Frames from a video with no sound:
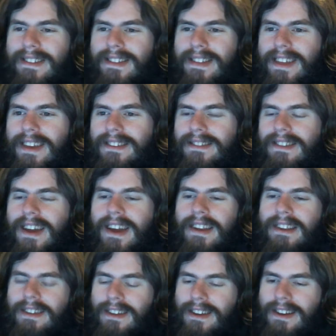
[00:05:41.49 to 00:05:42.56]
they
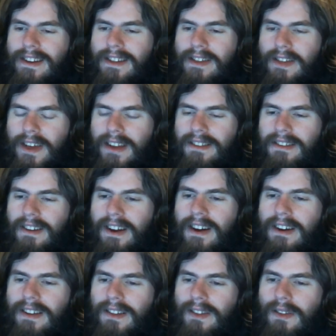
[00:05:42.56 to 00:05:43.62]
said that
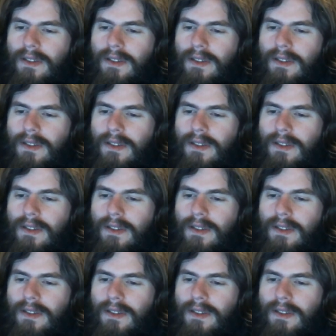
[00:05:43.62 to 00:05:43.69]
uh,